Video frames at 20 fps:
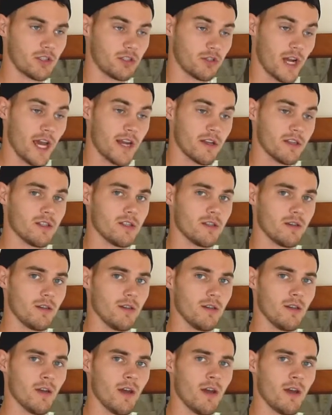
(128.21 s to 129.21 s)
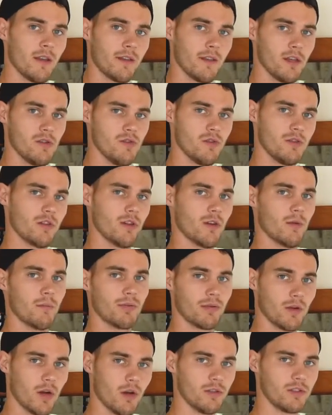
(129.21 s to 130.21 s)
strategy that you should
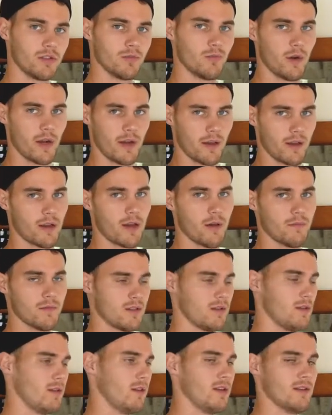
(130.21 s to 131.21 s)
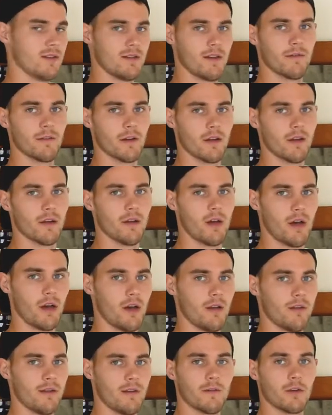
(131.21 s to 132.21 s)
approach when it comes to these different
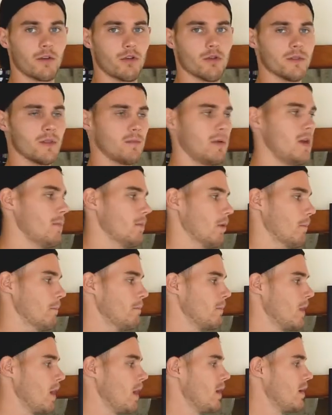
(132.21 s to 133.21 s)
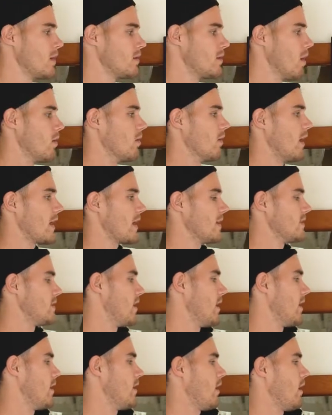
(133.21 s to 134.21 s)
groups of people. So like I
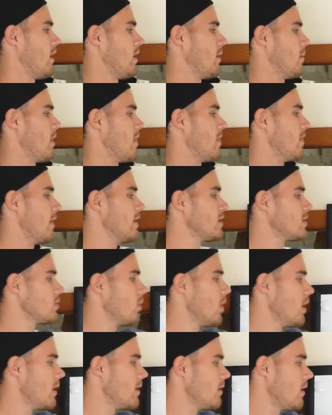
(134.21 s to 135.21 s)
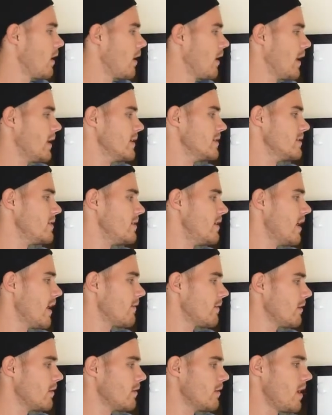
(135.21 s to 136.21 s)
said, this one is
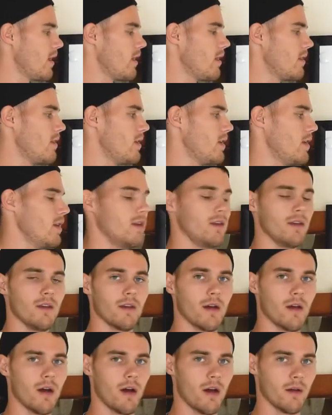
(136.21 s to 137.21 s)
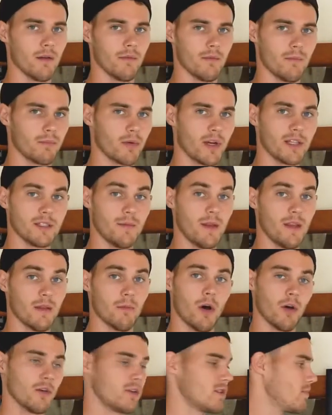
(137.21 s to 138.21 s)
definitely the brings me
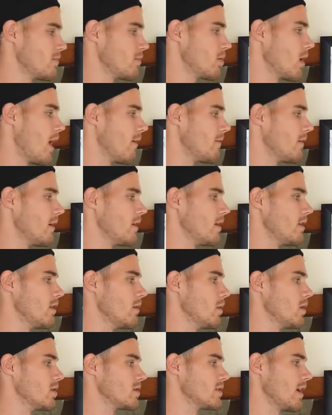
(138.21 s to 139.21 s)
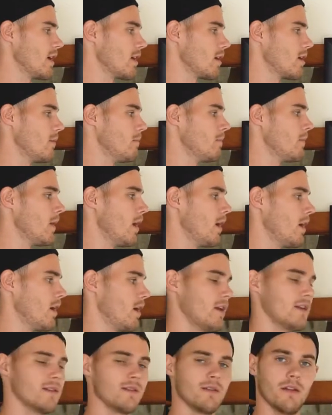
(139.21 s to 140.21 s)
the most profit and the most income,
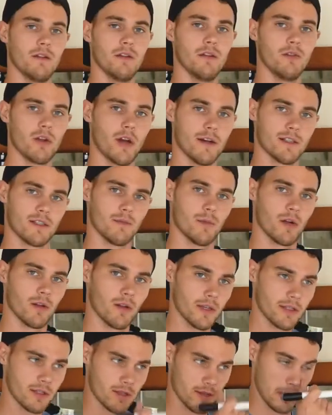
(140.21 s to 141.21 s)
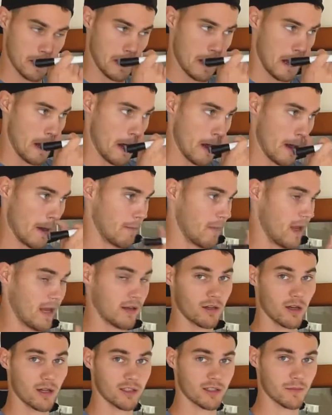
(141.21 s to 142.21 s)
is the new customer list
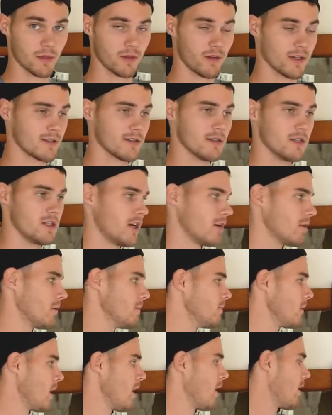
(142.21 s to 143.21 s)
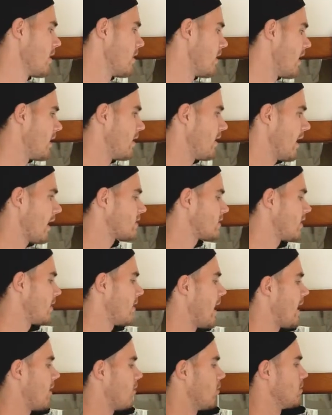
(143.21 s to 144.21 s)
and customer list in general. Then next to
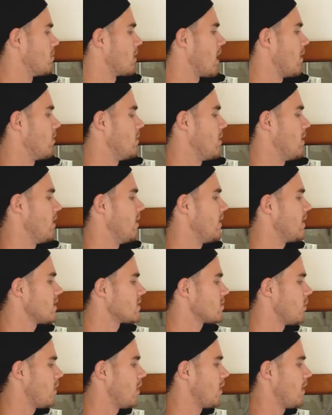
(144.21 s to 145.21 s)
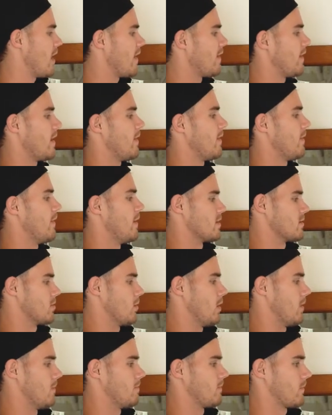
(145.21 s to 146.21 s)
that would probably be this one, and then this
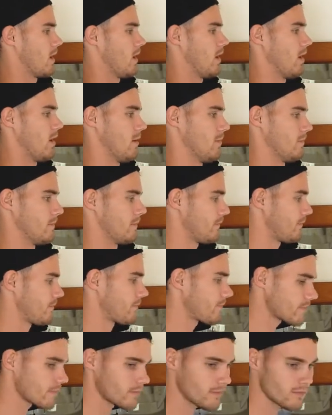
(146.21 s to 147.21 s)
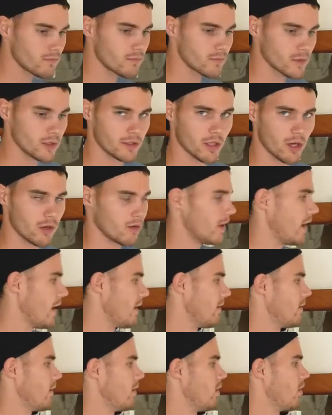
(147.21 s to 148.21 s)
one.
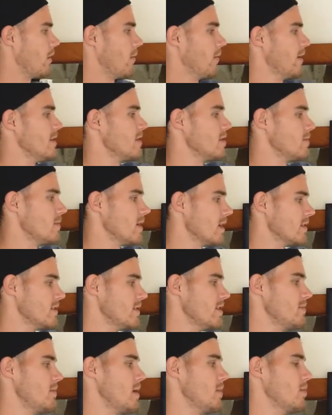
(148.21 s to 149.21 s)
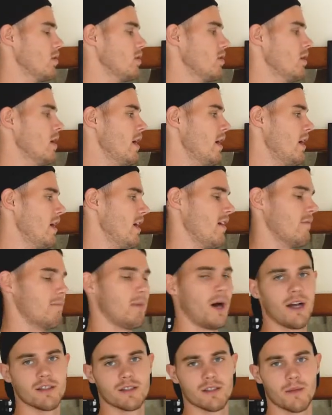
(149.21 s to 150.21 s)
And the only reason is because these people
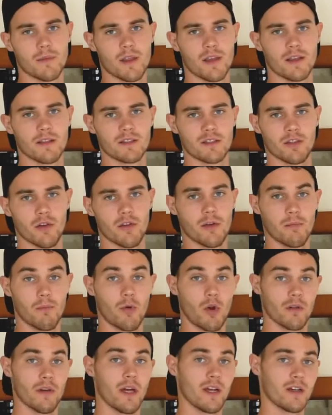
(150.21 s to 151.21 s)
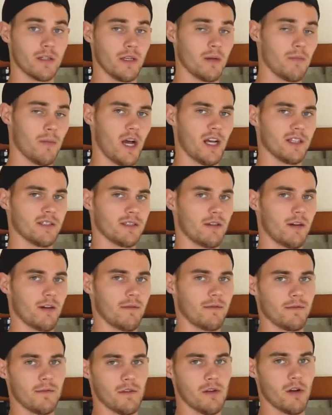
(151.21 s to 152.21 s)
have bought something, so they're more likely to buy
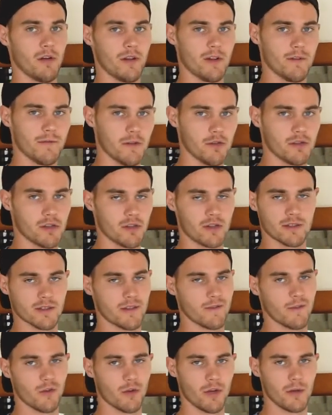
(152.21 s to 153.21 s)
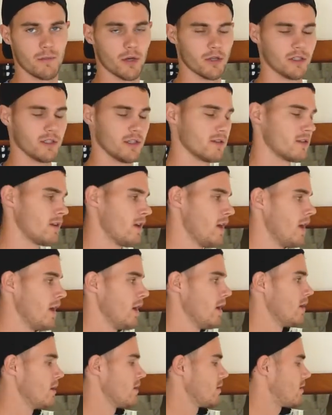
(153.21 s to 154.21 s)
stuff, in the future because they've already purchased.
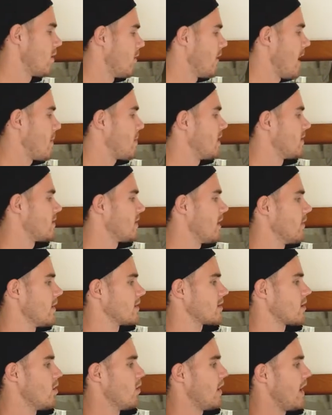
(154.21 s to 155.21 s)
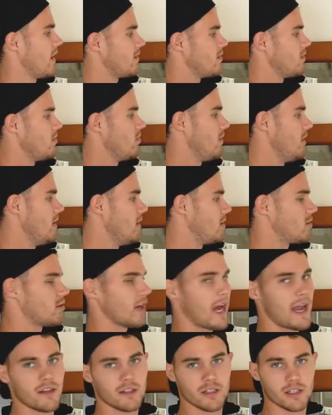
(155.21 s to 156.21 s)
So that being said, let's go into the
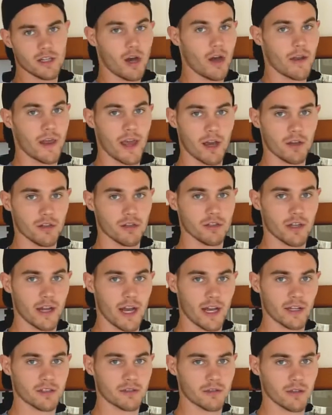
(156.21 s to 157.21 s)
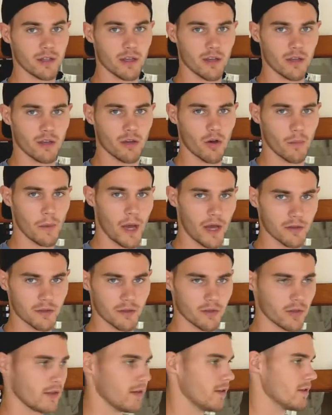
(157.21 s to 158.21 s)
strategy on how you should actually go
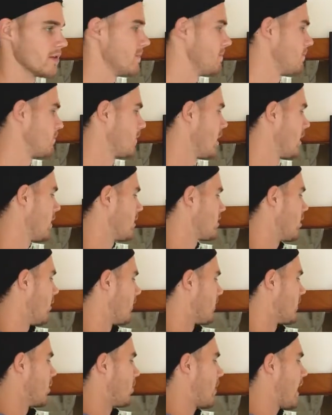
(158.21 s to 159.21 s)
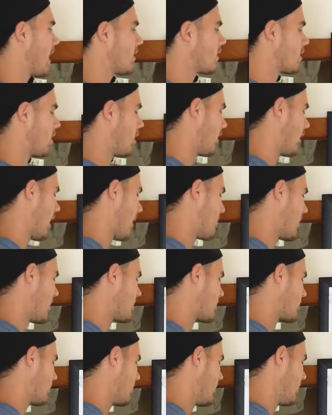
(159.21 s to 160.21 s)
about doing these. So for abandoned cart, I
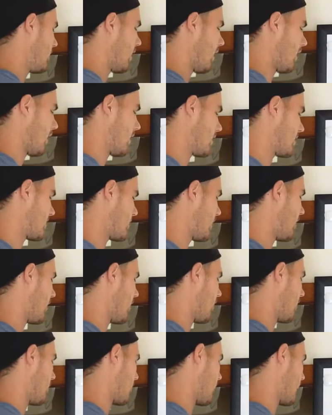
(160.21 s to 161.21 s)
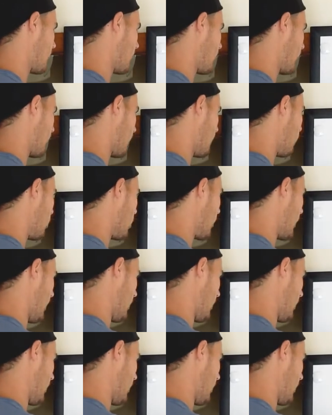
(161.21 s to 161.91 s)
basically set up 4